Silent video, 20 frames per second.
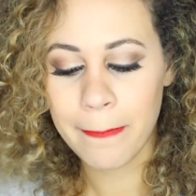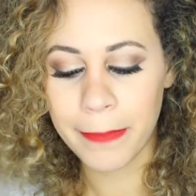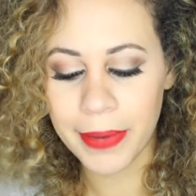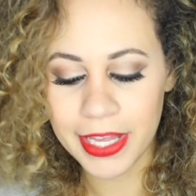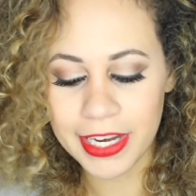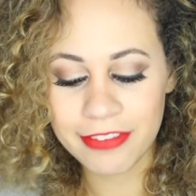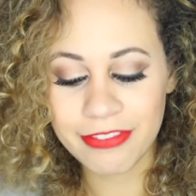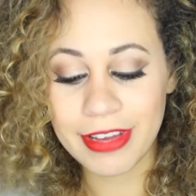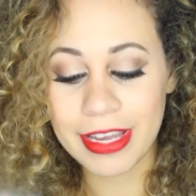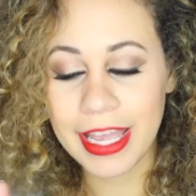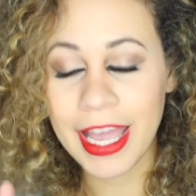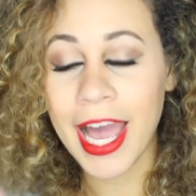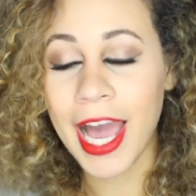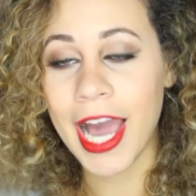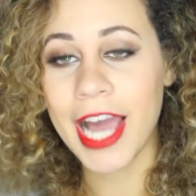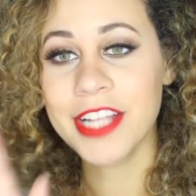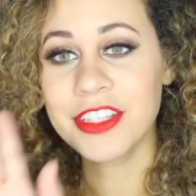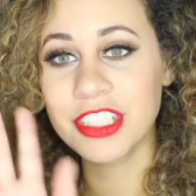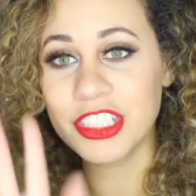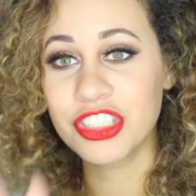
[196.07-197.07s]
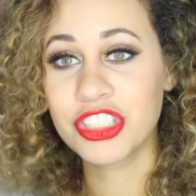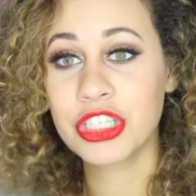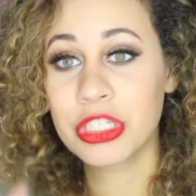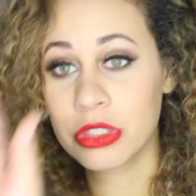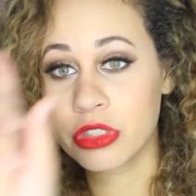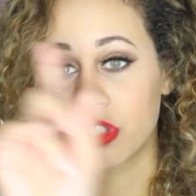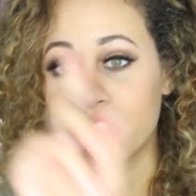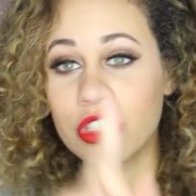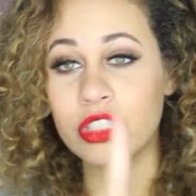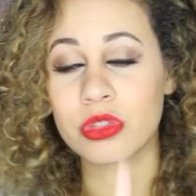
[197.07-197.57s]
But if I had to
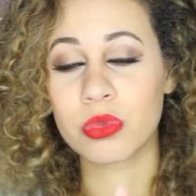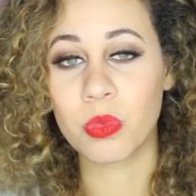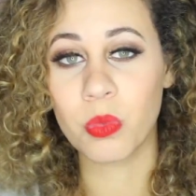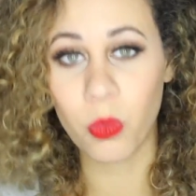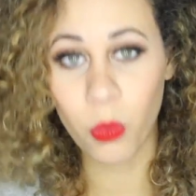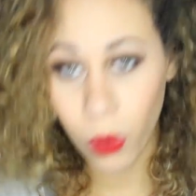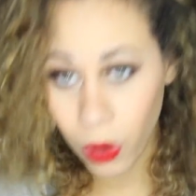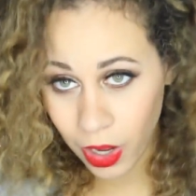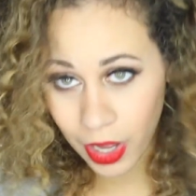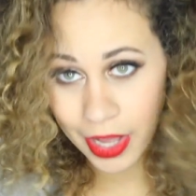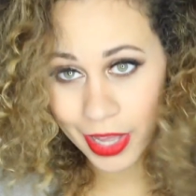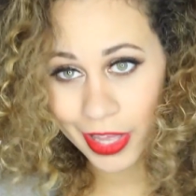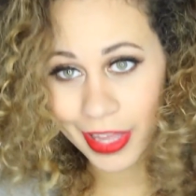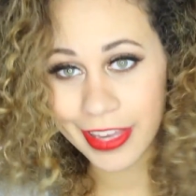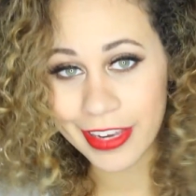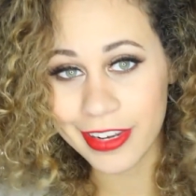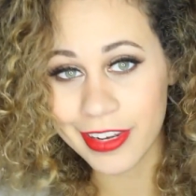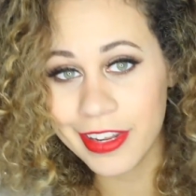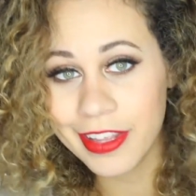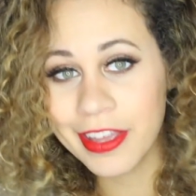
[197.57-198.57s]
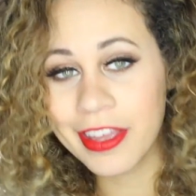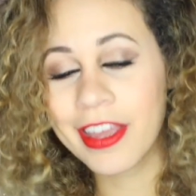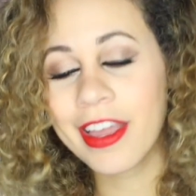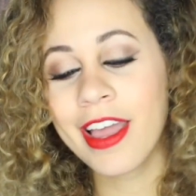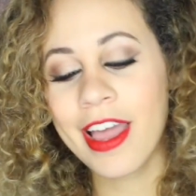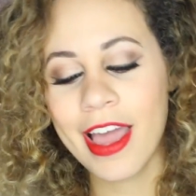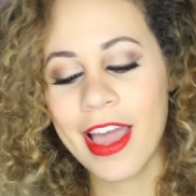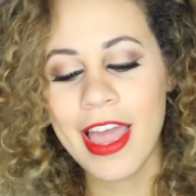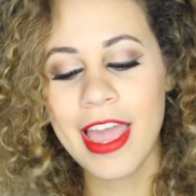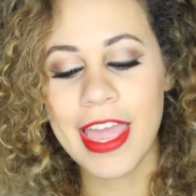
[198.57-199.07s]
choose just one,
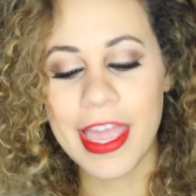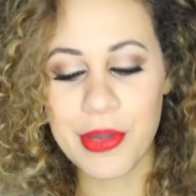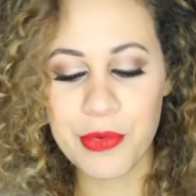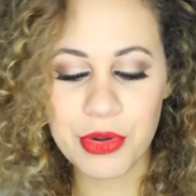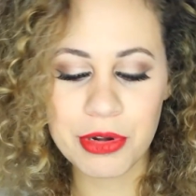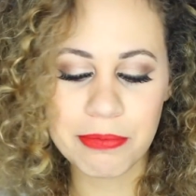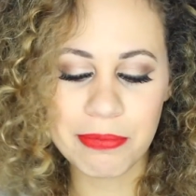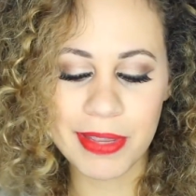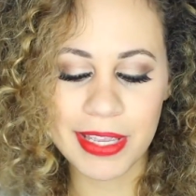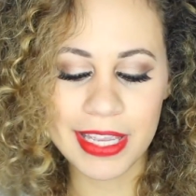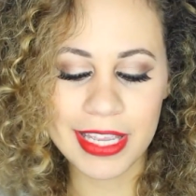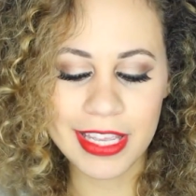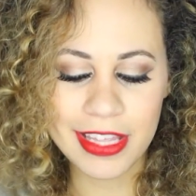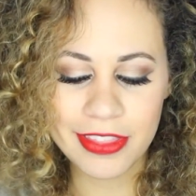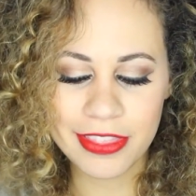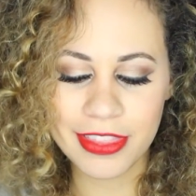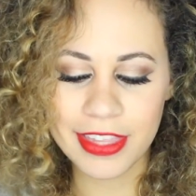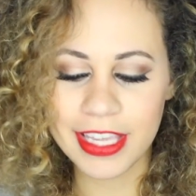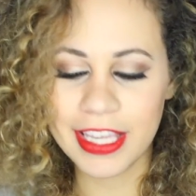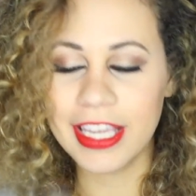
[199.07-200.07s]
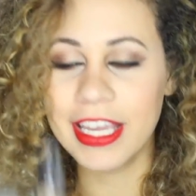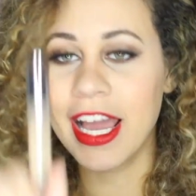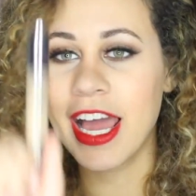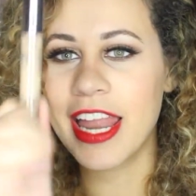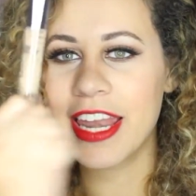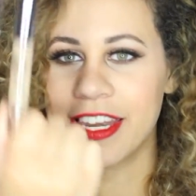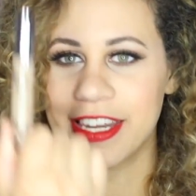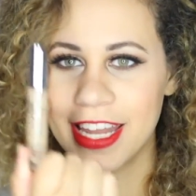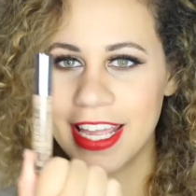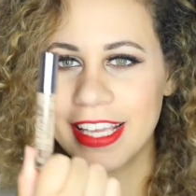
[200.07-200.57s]
it would be the
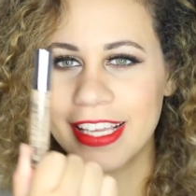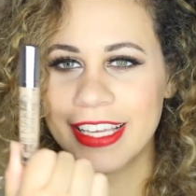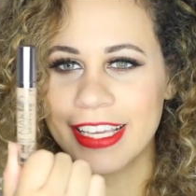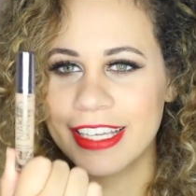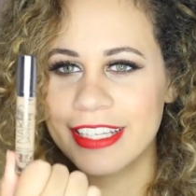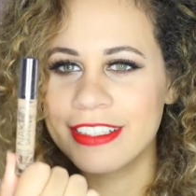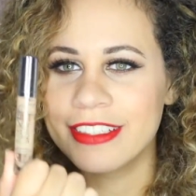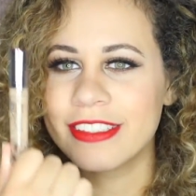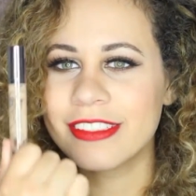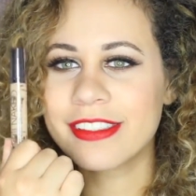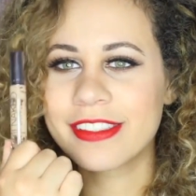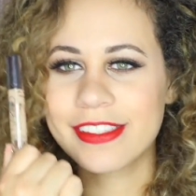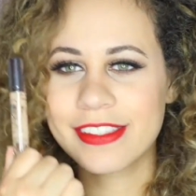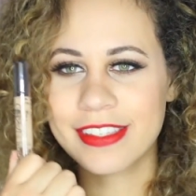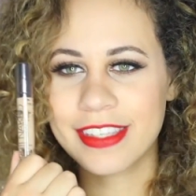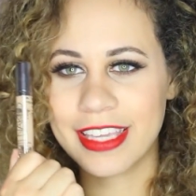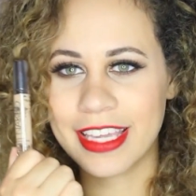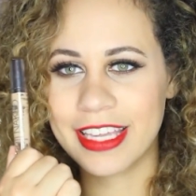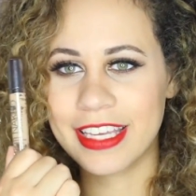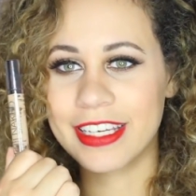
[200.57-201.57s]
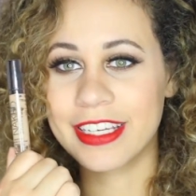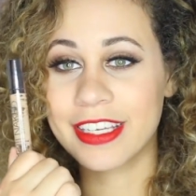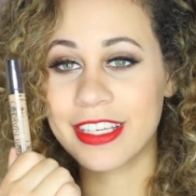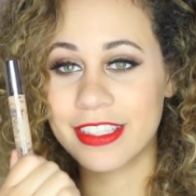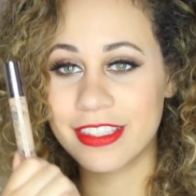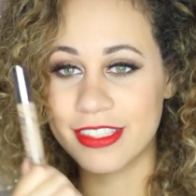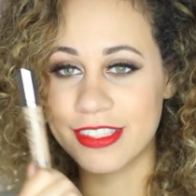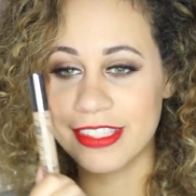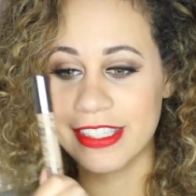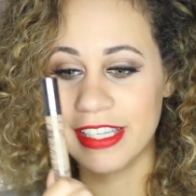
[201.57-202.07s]
Naked Skin
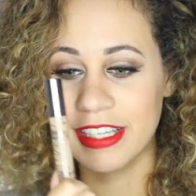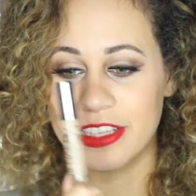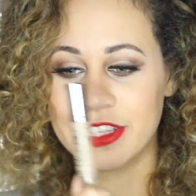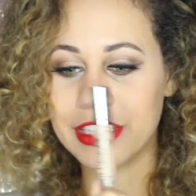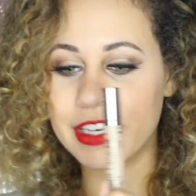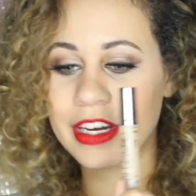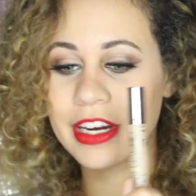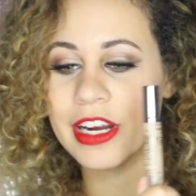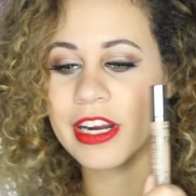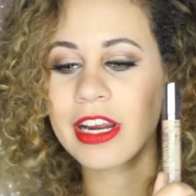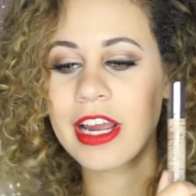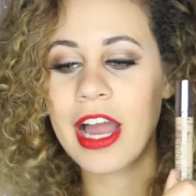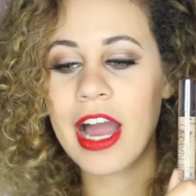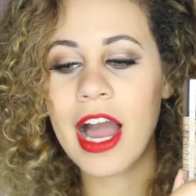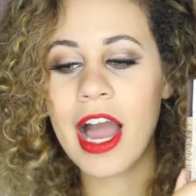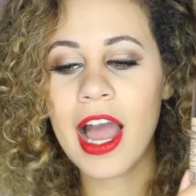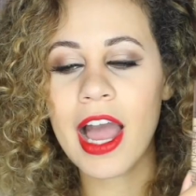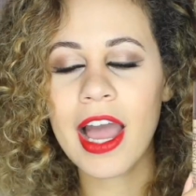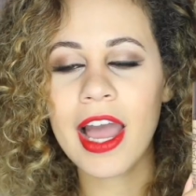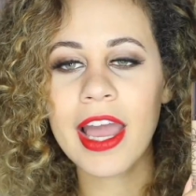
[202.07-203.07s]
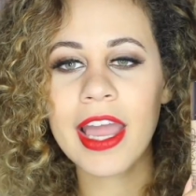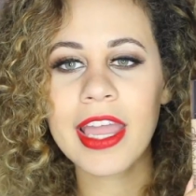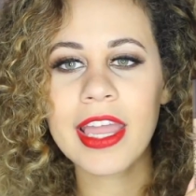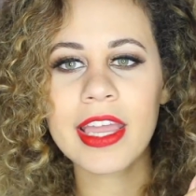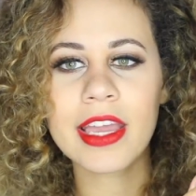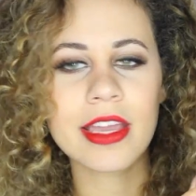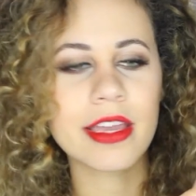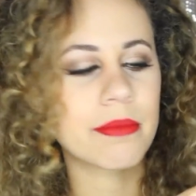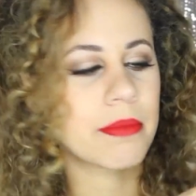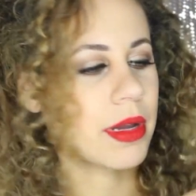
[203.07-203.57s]
Concealer.
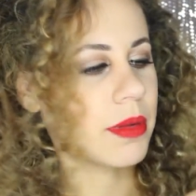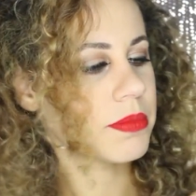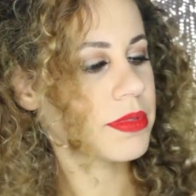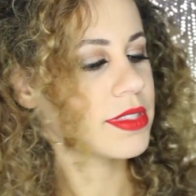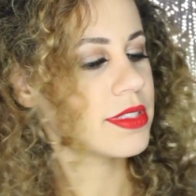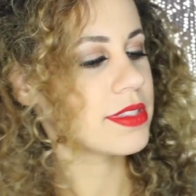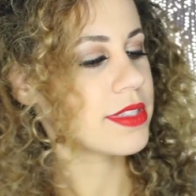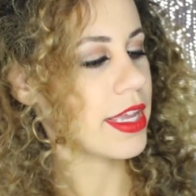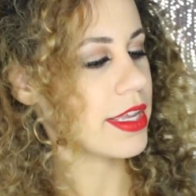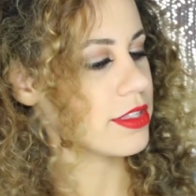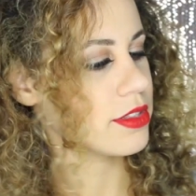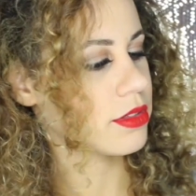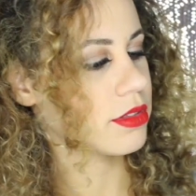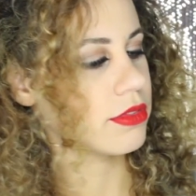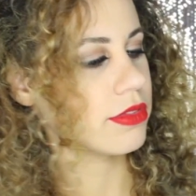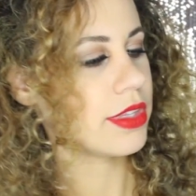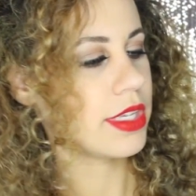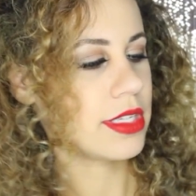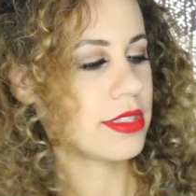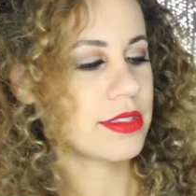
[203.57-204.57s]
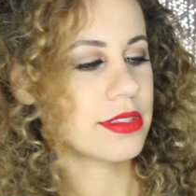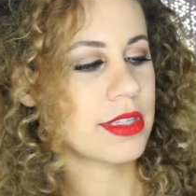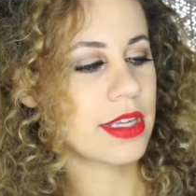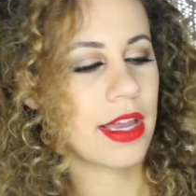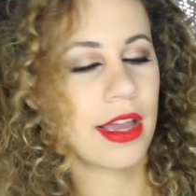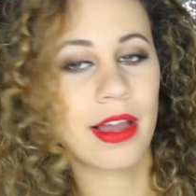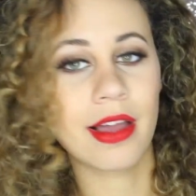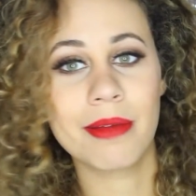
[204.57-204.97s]
I am obsessed with this.